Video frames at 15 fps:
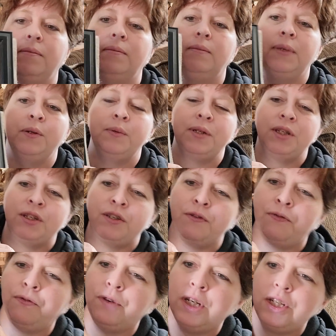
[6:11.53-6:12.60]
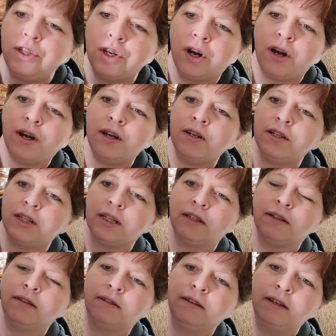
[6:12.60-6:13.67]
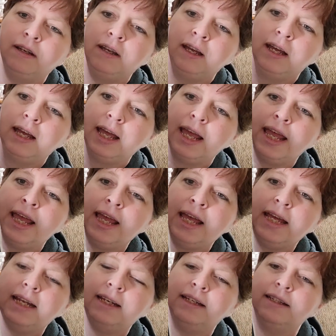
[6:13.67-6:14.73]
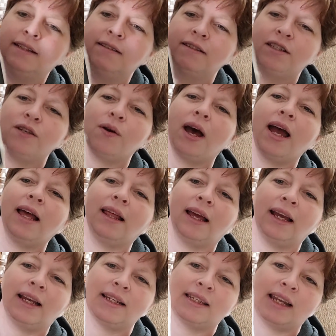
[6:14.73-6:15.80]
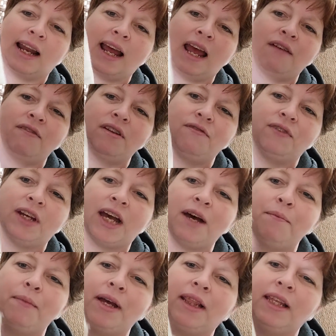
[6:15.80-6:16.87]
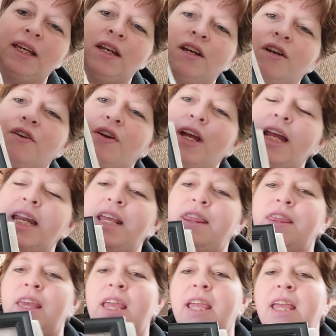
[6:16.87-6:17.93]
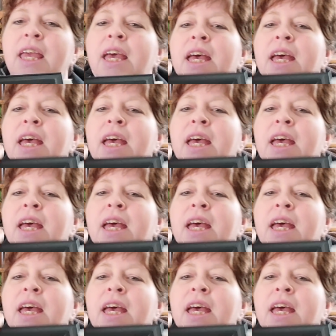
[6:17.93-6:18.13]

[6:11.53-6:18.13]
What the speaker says: It was just a free chart. And so, like I said, I haven't even cut my linen or anything.